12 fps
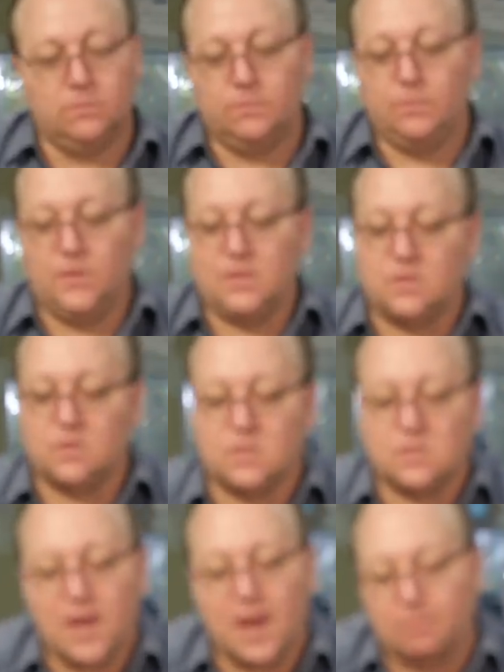this is a
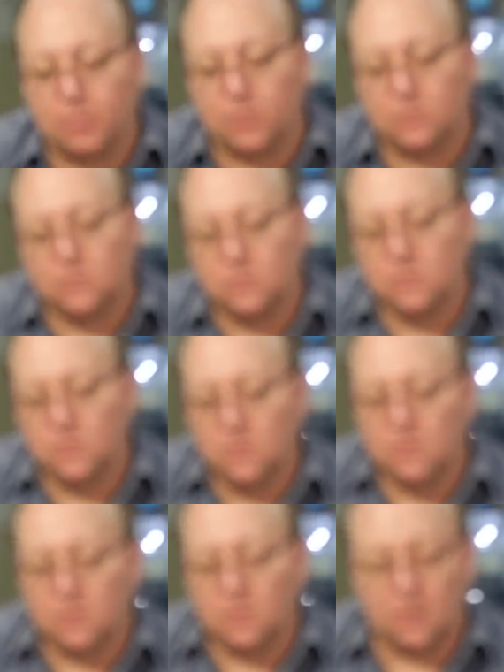sample
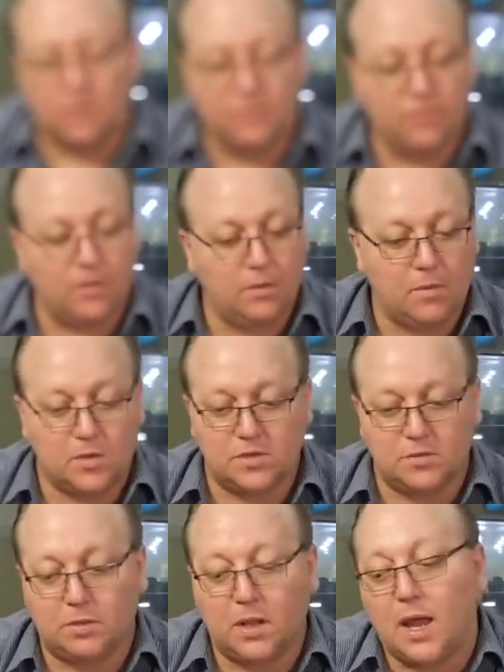uh, from our
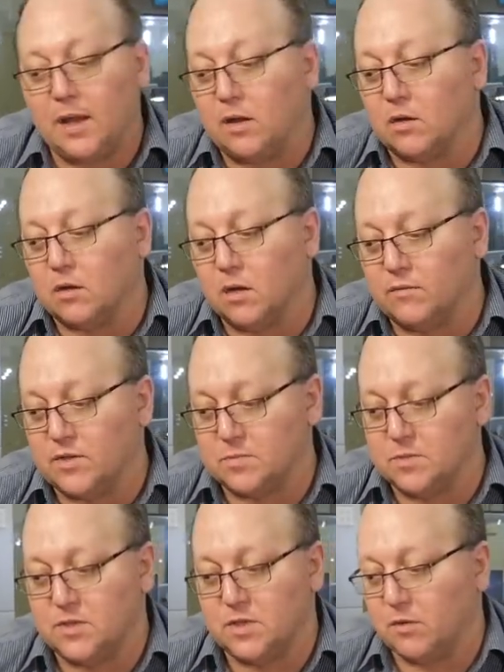supplier of this
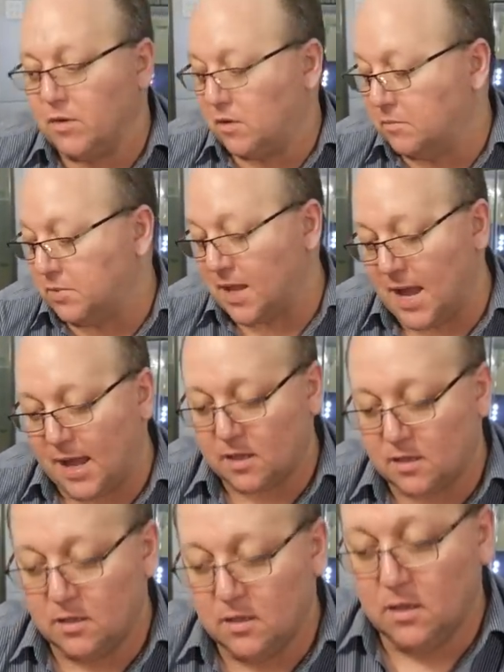material black.
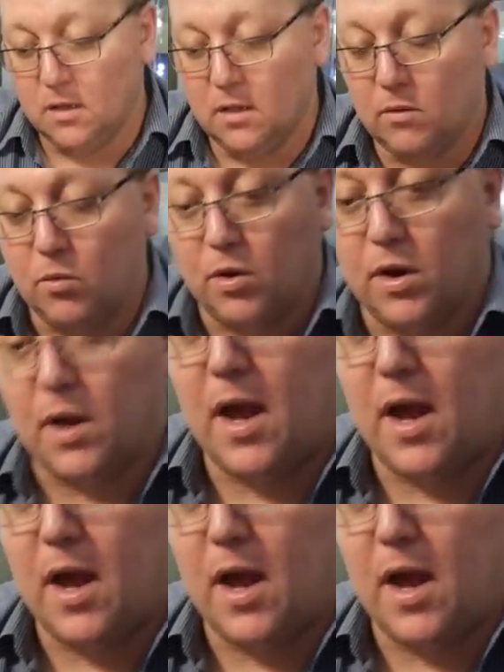We're going to